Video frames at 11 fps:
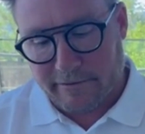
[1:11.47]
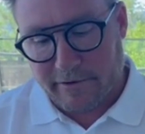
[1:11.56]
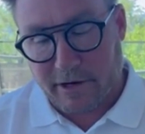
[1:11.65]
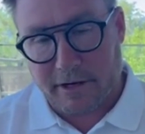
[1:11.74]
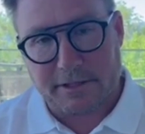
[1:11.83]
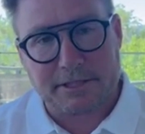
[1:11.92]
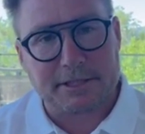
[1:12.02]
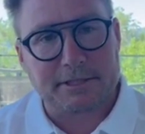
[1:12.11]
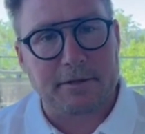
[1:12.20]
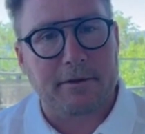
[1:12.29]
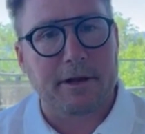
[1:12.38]
very
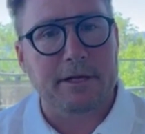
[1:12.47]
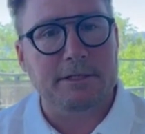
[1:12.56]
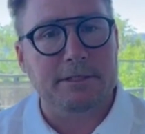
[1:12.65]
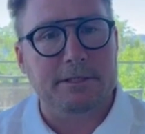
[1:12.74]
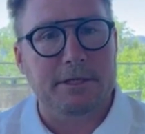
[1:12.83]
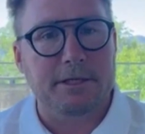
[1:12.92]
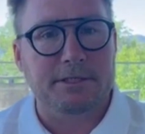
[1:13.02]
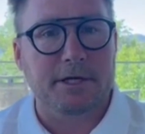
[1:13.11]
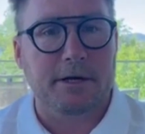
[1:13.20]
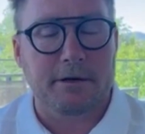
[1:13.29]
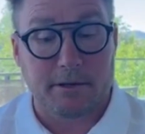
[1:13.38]
consistent things is the
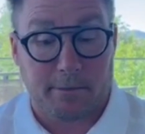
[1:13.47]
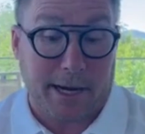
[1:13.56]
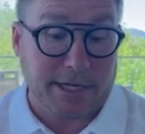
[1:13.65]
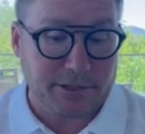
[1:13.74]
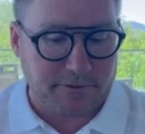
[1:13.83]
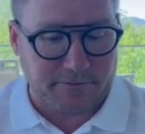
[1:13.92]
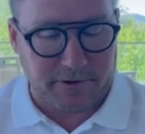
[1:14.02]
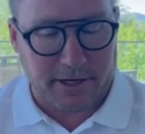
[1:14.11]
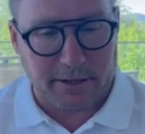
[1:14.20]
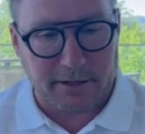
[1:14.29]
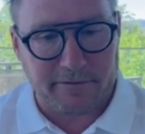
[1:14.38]
desire and the passion,
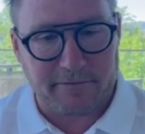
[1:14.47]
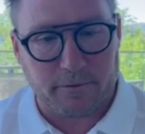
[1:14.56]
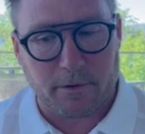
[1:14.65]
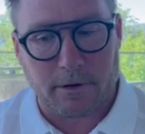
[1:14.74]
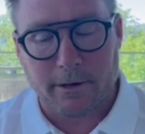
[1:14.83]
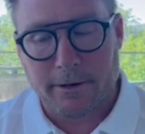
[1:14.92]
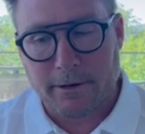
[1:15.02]
frankly, for